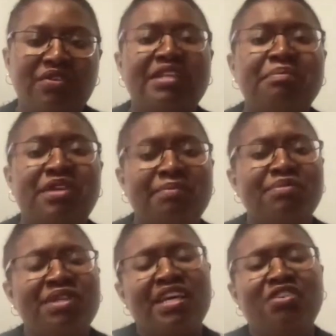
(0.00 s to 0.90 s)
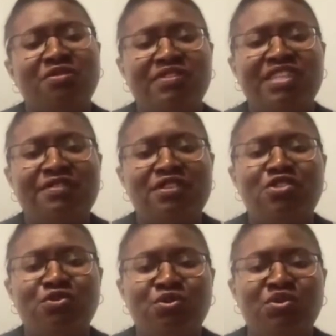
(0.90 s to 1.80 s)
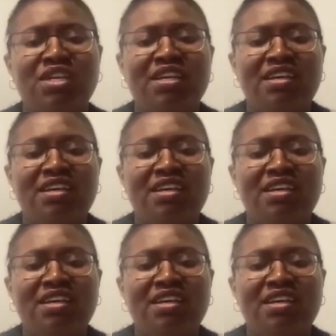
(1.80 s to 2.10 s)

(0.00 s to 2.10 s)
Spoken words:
And it kind of gives you